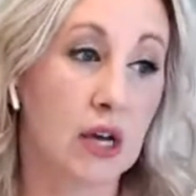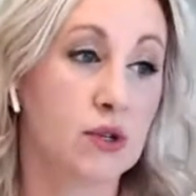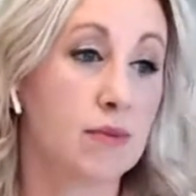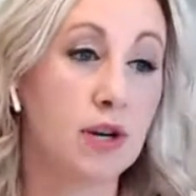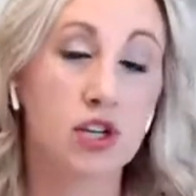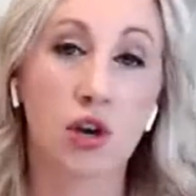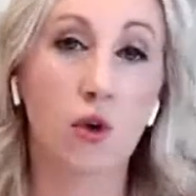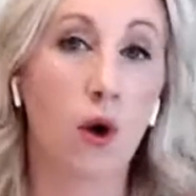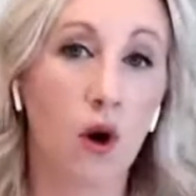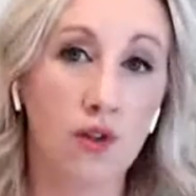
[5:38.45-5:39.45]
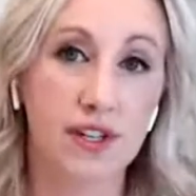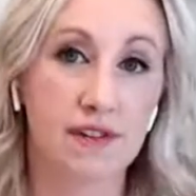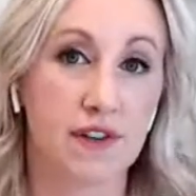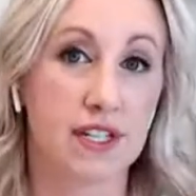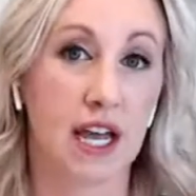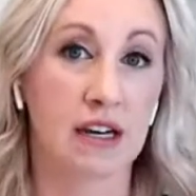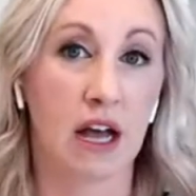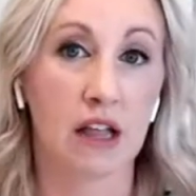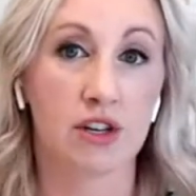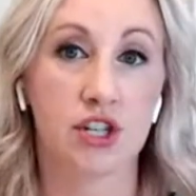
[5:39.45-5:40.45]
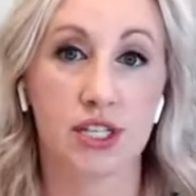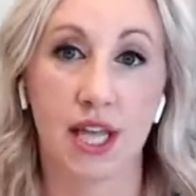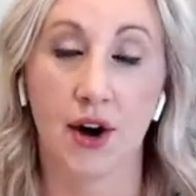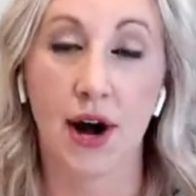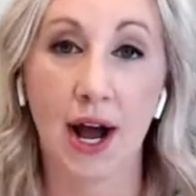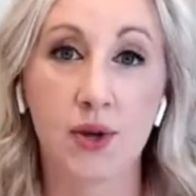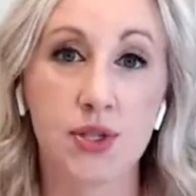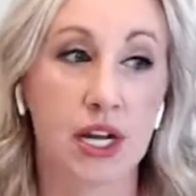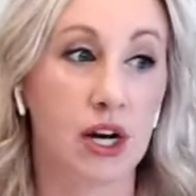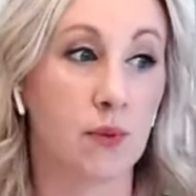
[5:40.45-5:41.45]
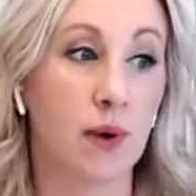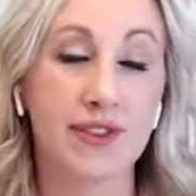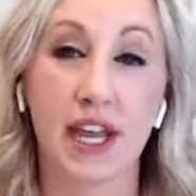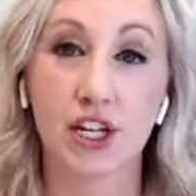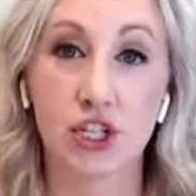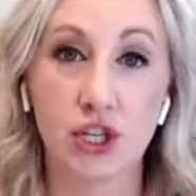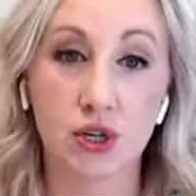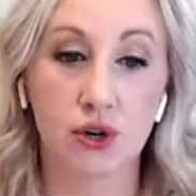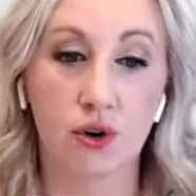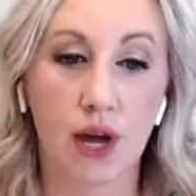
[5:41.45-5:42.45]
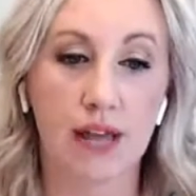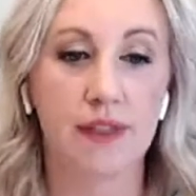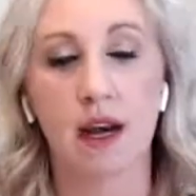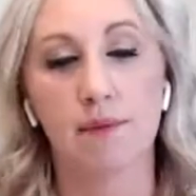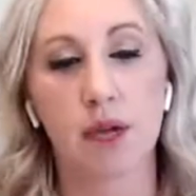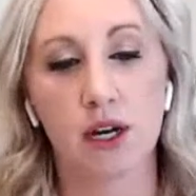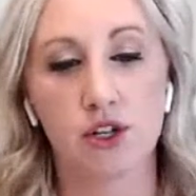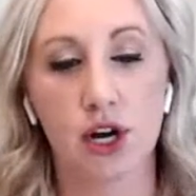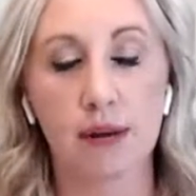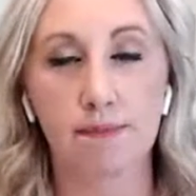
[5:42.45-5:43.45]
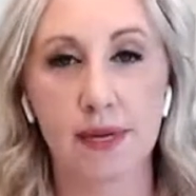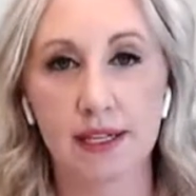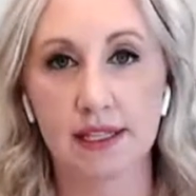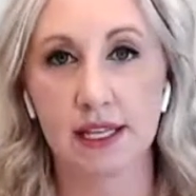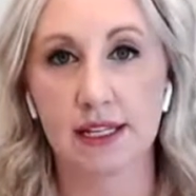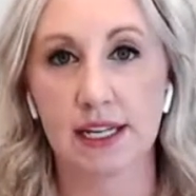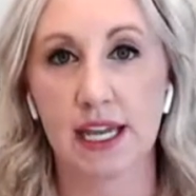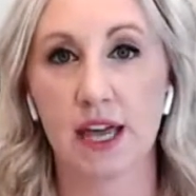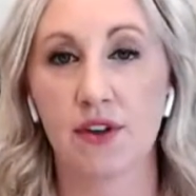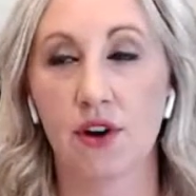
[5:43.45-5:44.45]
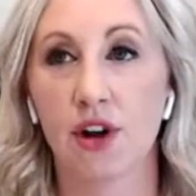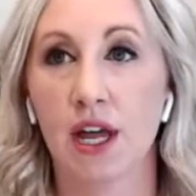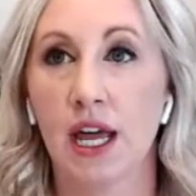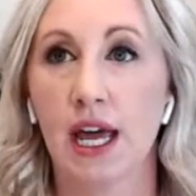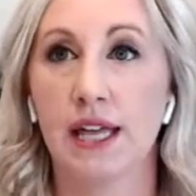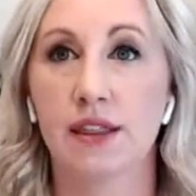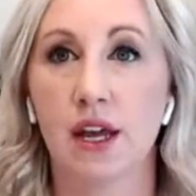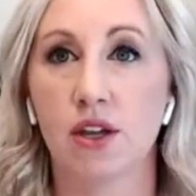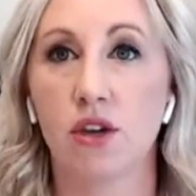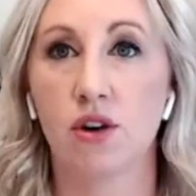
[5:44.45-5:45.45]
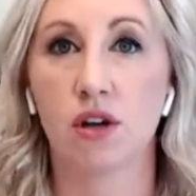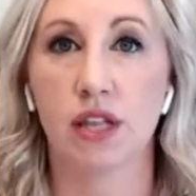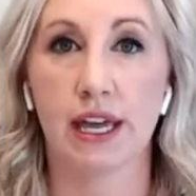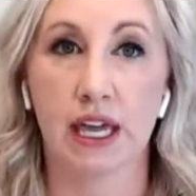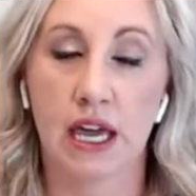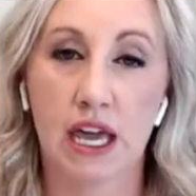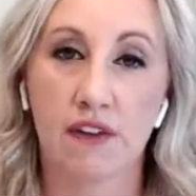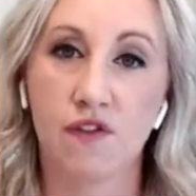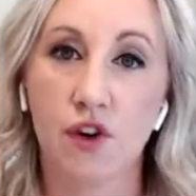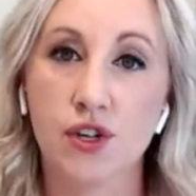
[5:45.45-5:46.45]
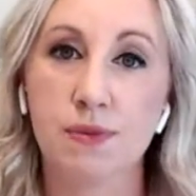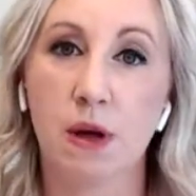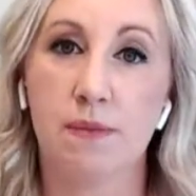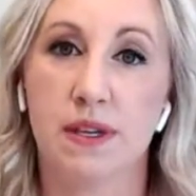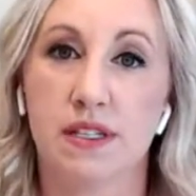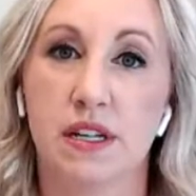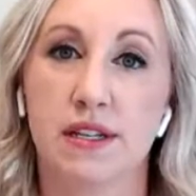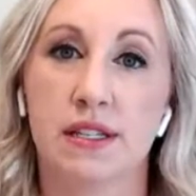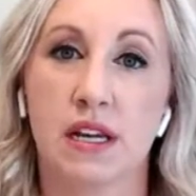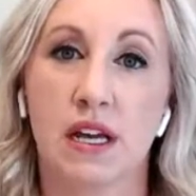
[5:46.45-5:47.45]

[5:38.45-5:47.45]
So I'm going to show you all the different technologies that are out there and what they do. And then I'm going to try to piece this together and letting you know, like, if you're a small business,